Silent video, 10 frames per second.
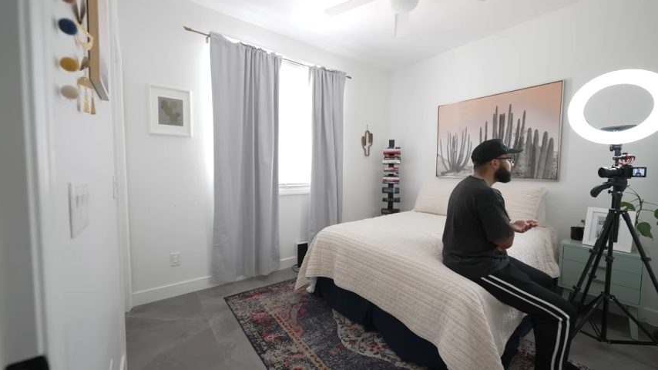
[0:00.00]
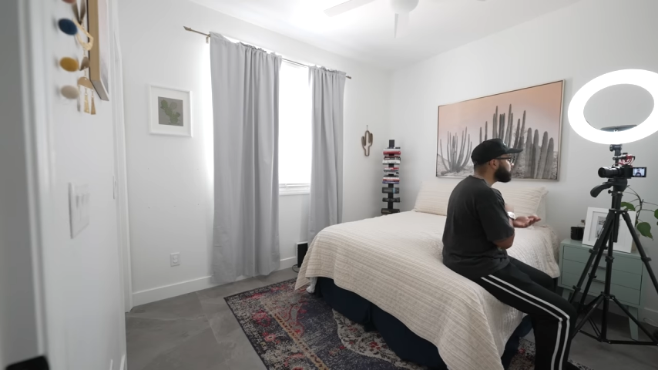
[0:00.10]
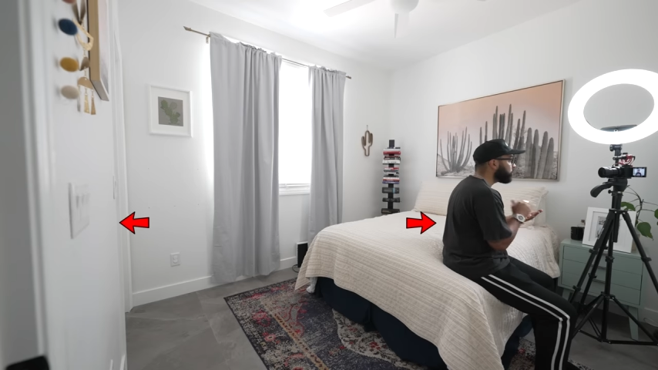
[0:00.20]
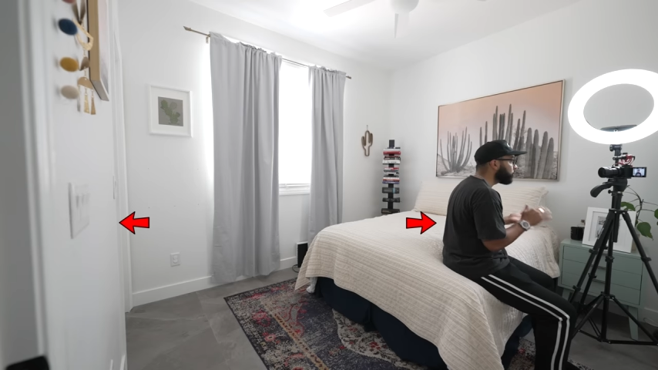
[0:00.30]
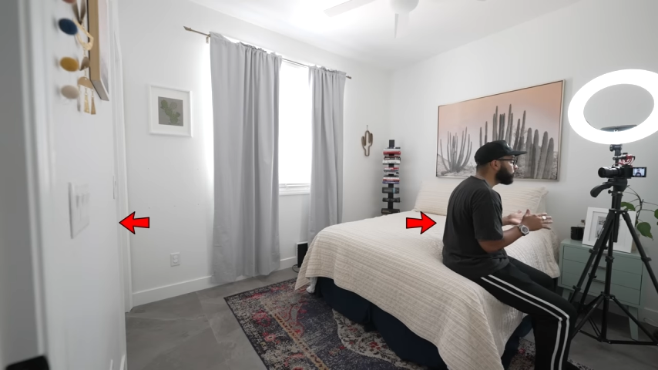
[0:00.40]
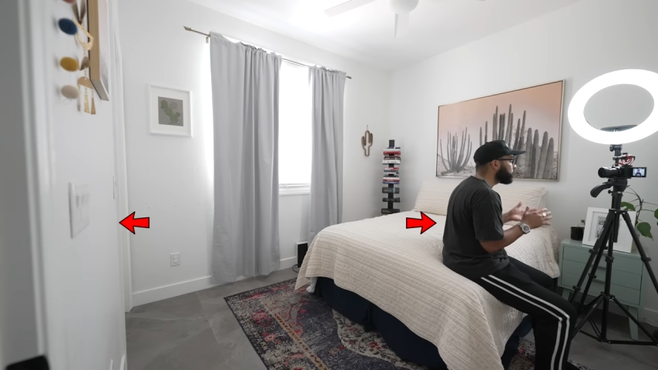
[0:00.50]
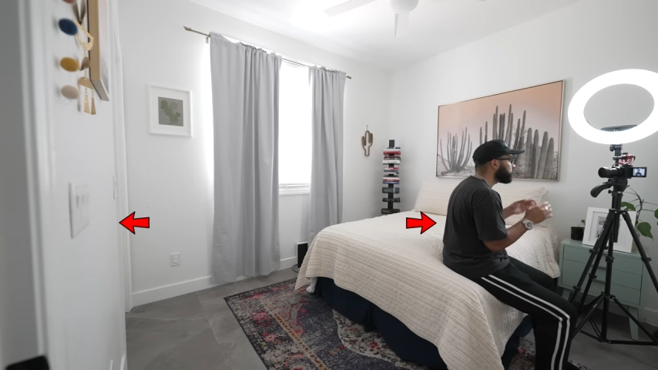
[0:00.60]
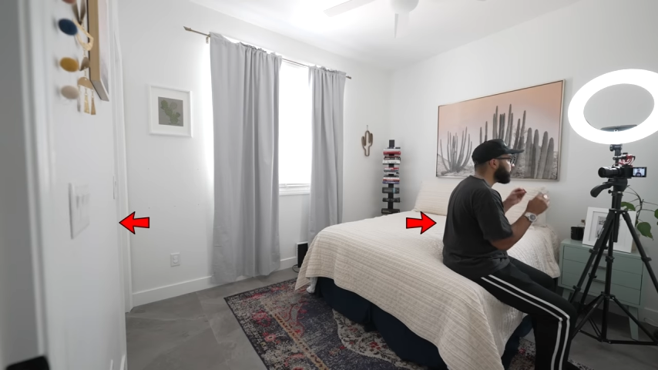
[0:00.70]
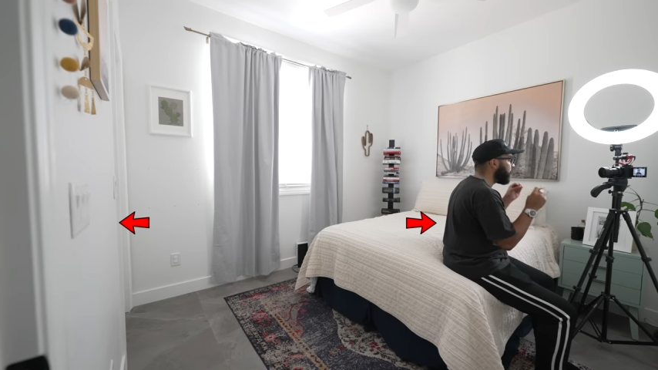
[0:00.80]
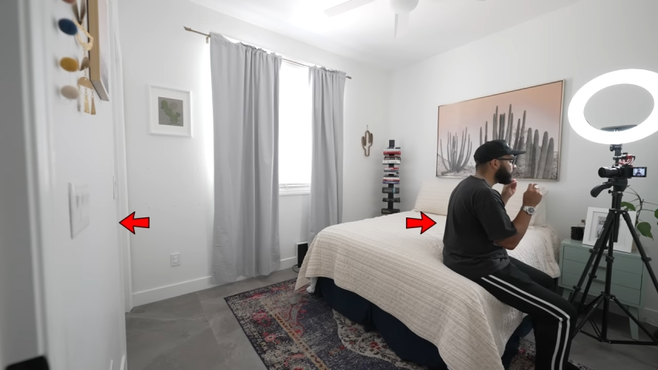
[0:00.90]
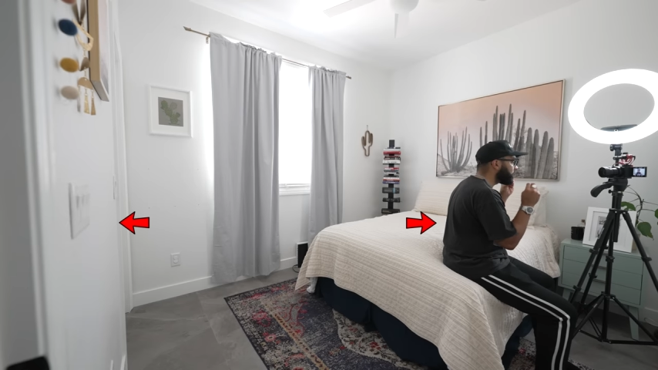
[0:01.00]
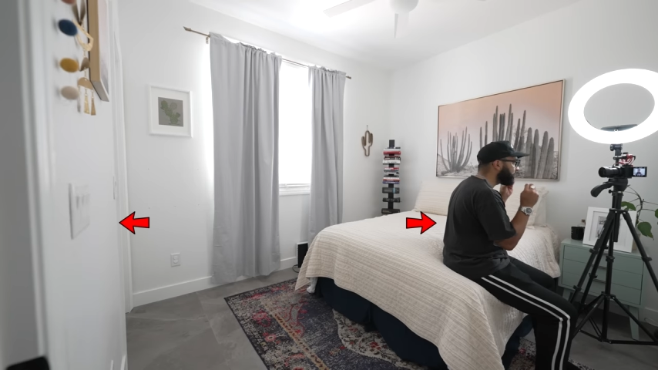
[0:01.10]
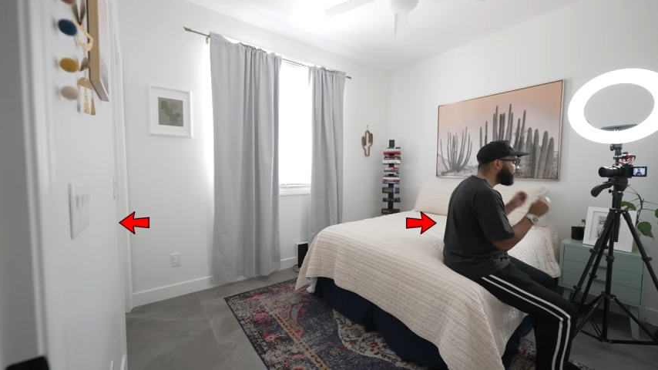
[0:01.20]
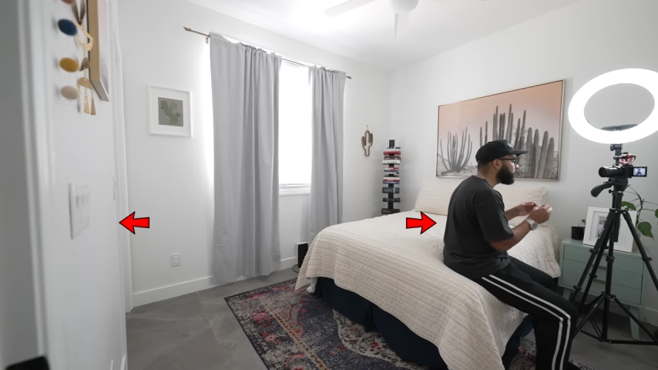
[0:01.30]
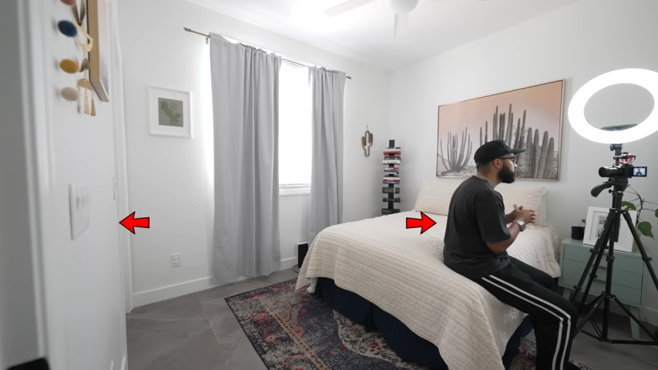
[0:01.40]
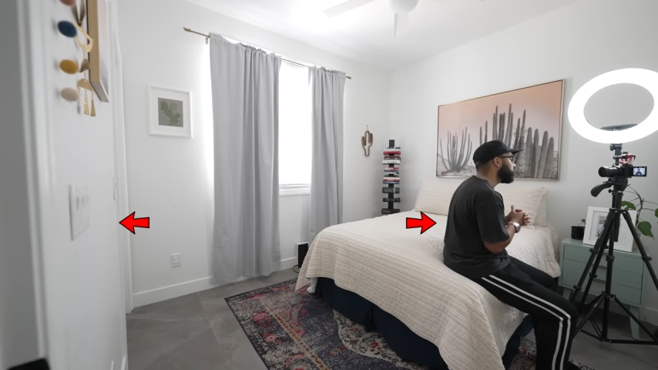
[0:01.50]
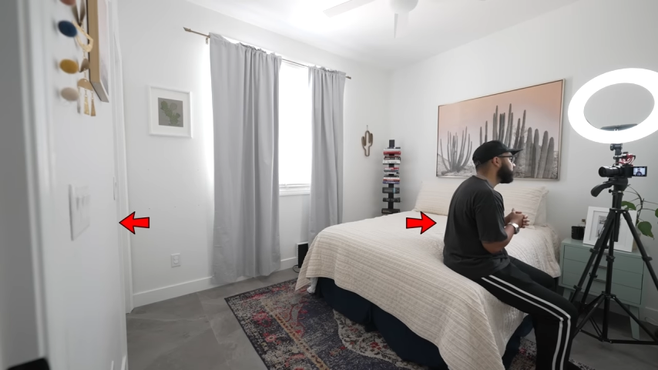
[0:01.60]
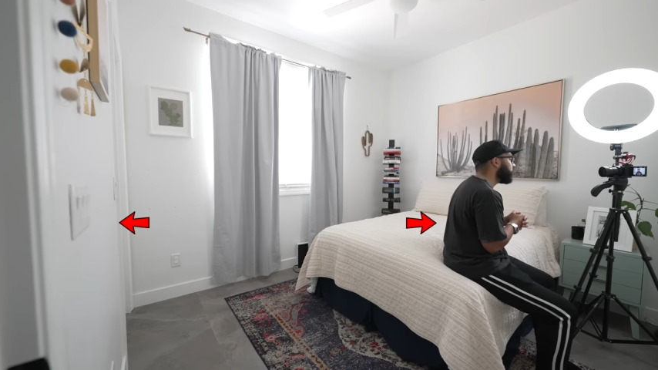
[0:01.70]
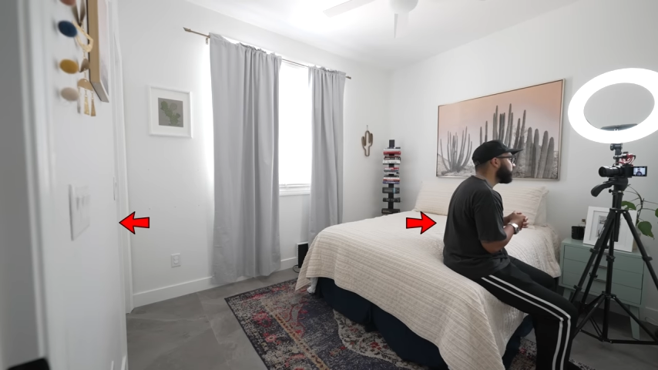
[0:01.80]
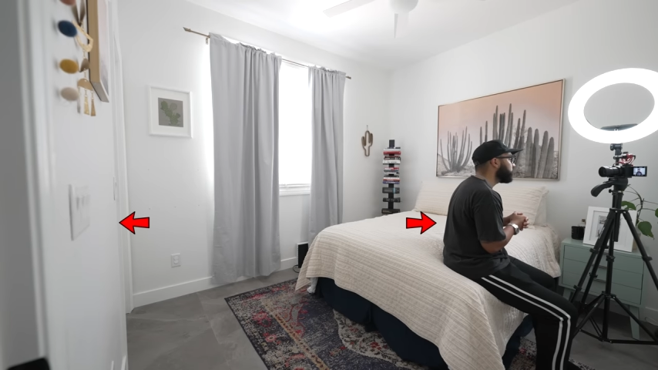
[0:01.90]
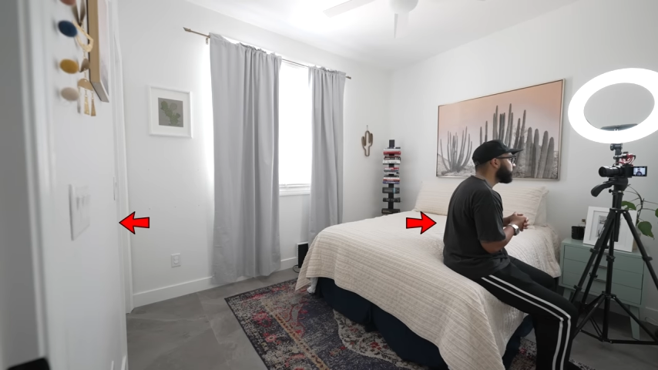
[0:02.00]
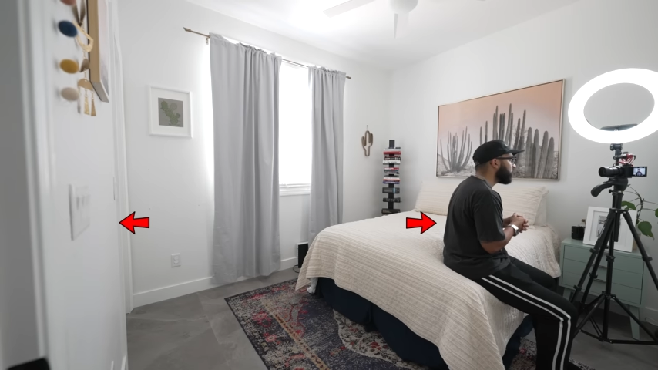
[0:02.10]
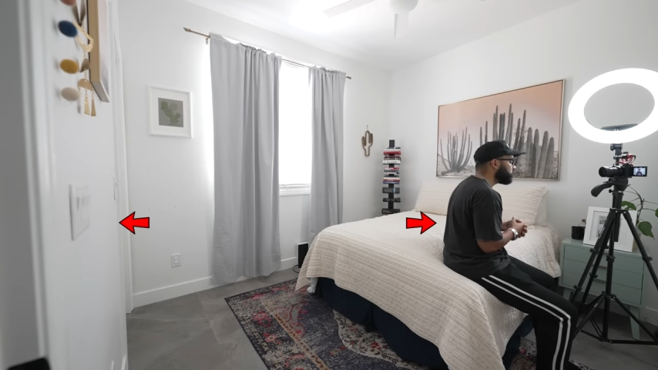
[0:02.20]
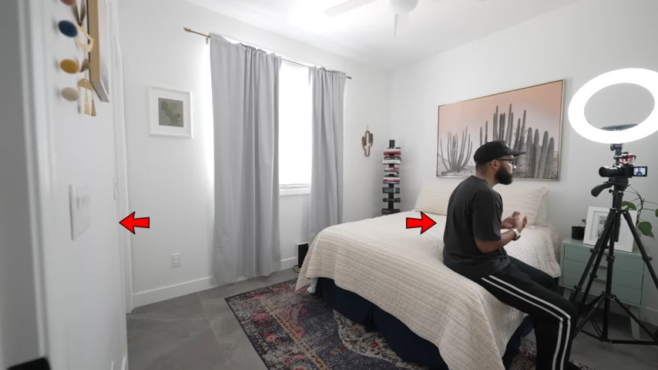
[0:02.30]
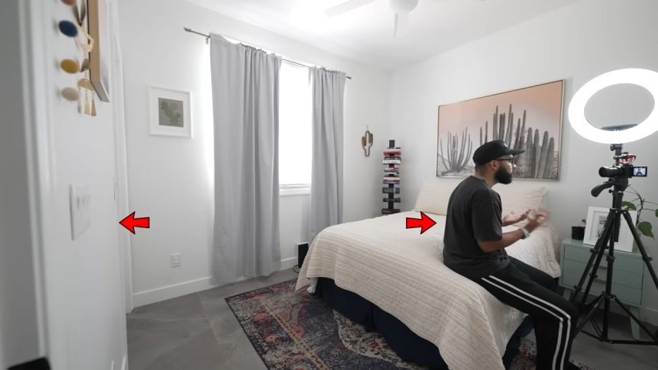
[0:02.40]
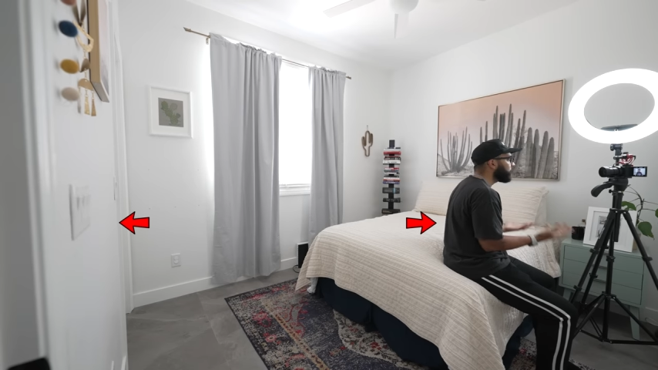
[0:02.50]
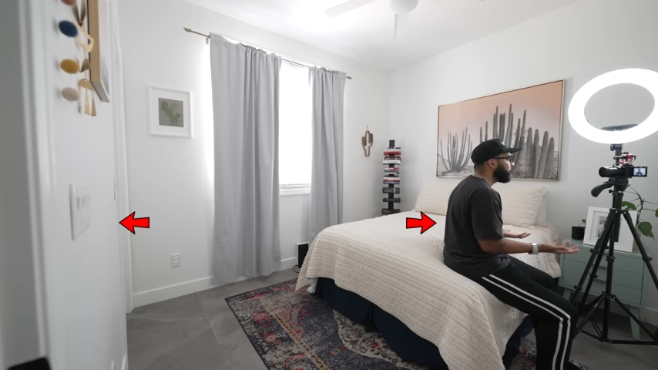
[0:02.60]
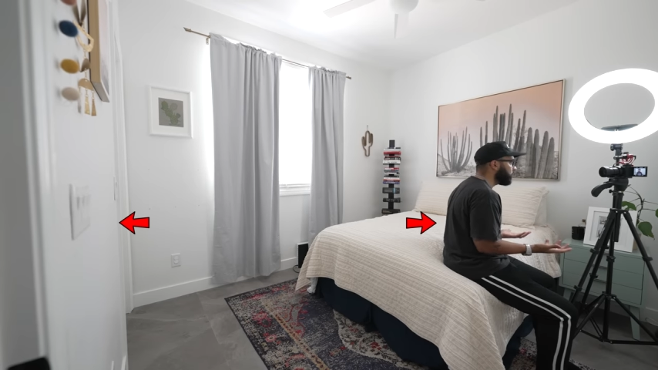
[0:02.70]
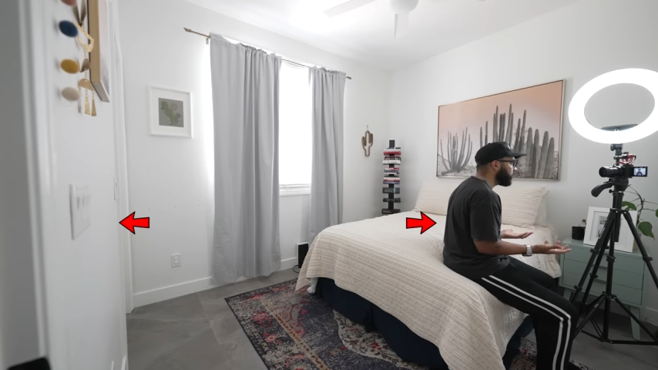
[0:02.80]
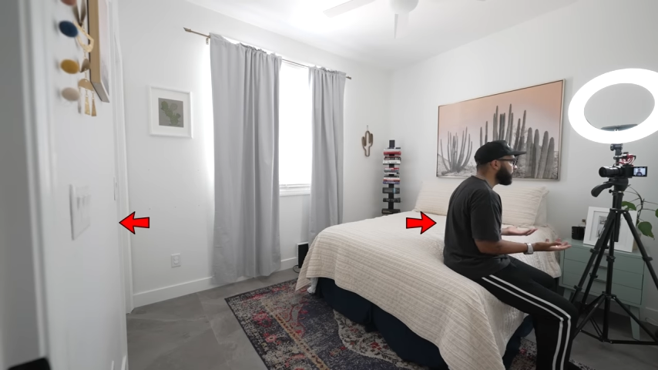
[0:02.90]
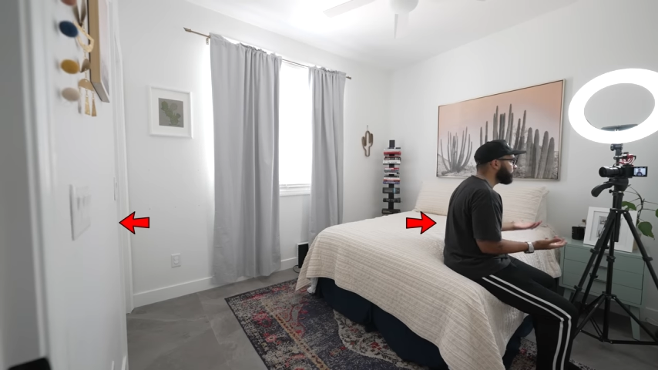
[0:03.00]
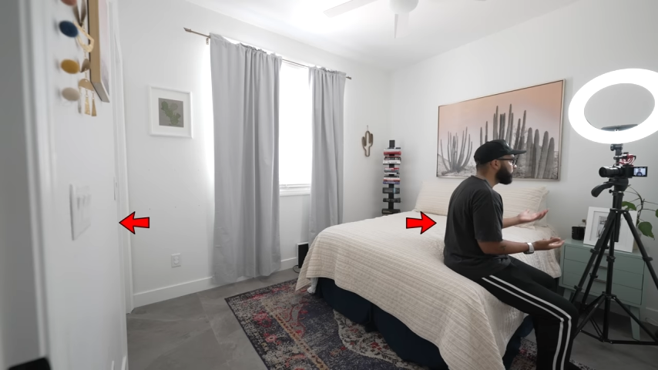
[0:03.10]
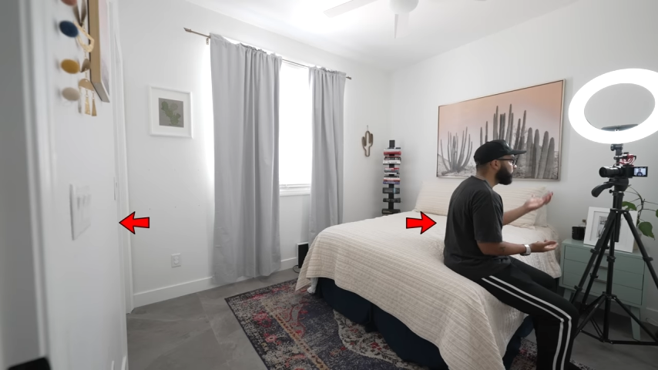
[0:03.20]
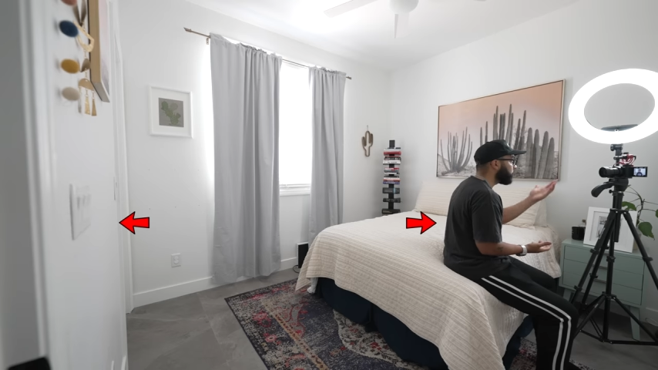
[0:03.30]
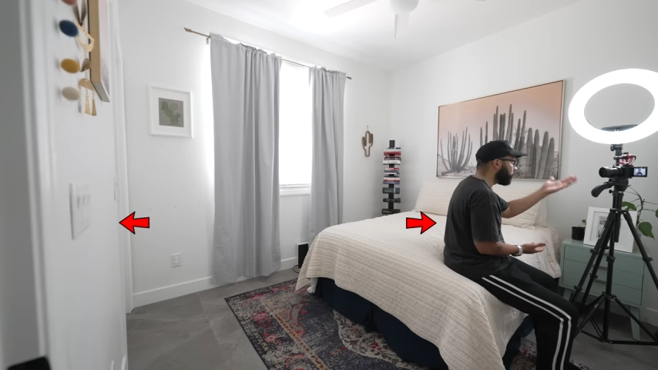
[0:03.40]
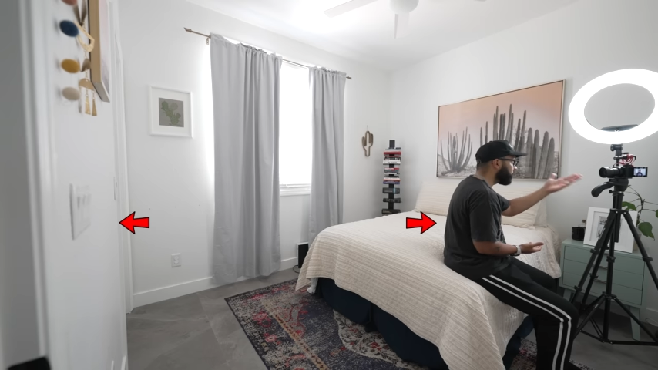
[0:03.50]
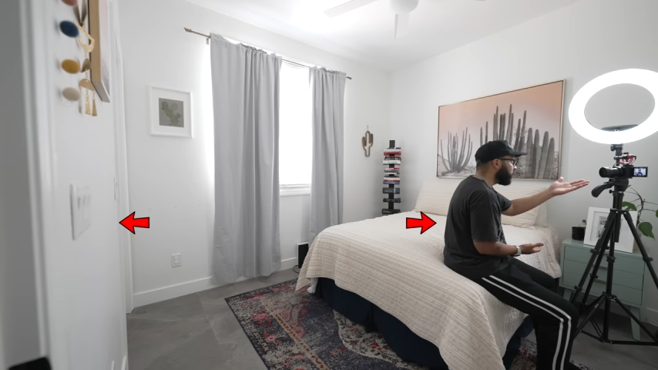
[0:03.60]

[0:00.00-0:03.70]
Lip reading: (no speaker visible)